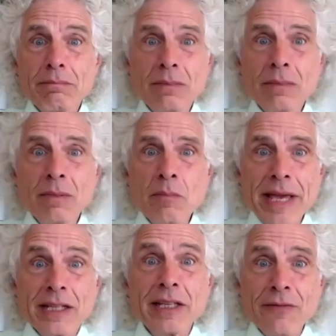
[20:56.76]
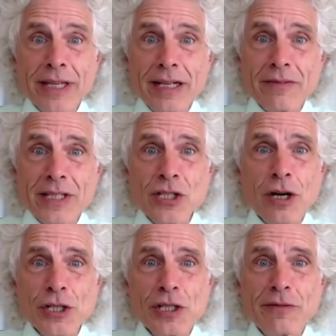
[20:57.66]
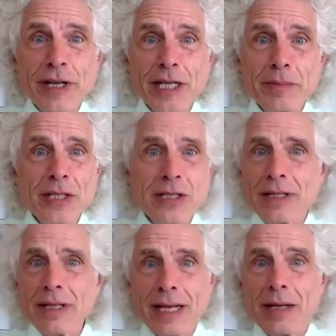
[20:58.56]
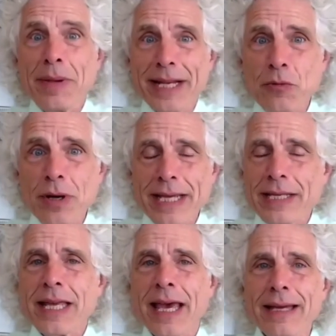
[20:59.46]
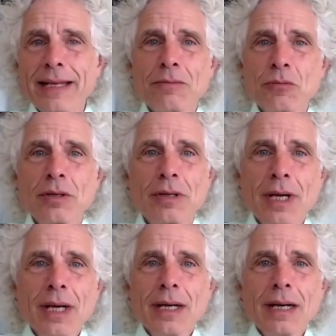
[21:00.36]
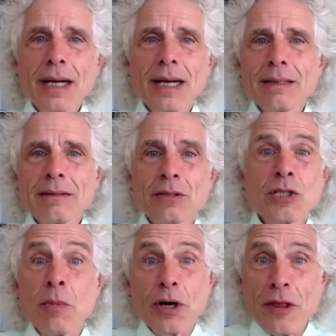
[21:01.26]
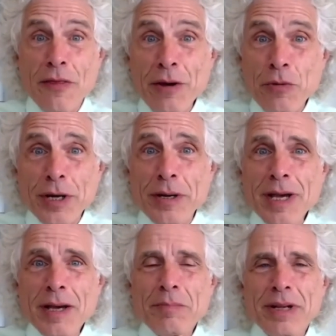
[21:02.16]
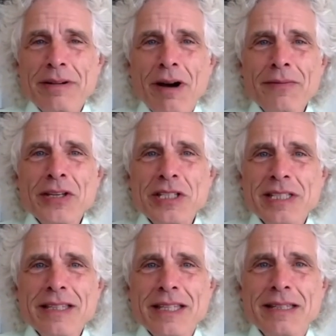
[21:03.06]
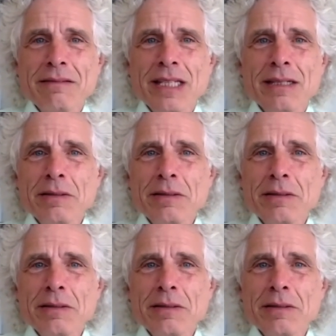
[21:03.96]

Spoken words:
make a living out of these harsh environments, and in many ways were smarter than they were. But obviously the